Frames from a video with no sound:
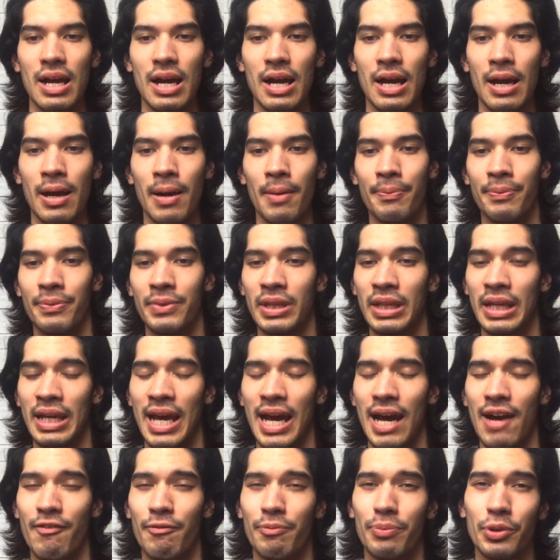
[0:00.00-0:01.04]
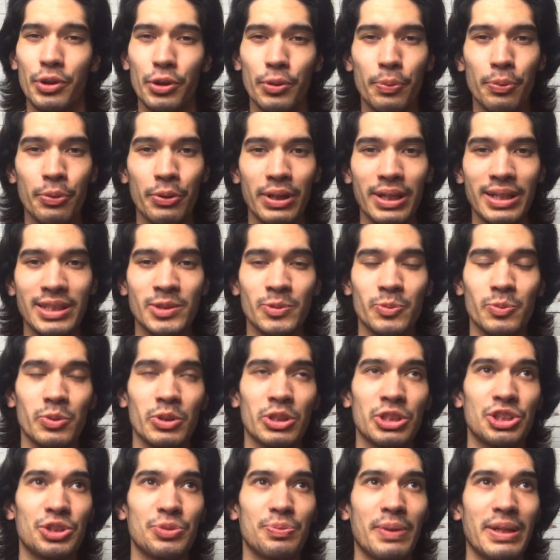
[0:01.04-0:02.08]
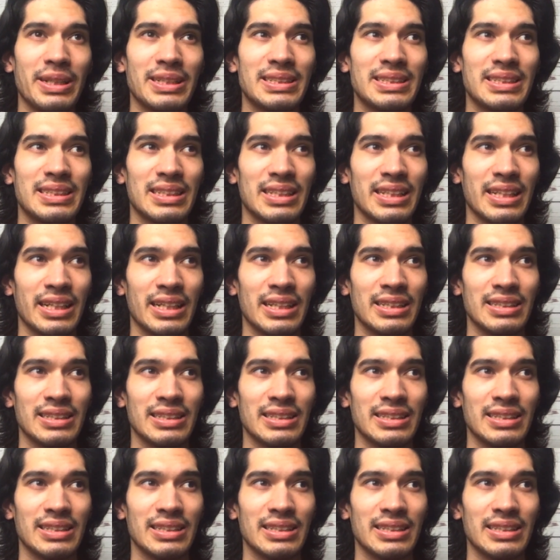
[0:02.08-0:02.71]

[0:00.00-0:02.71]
They have blueprints, which basically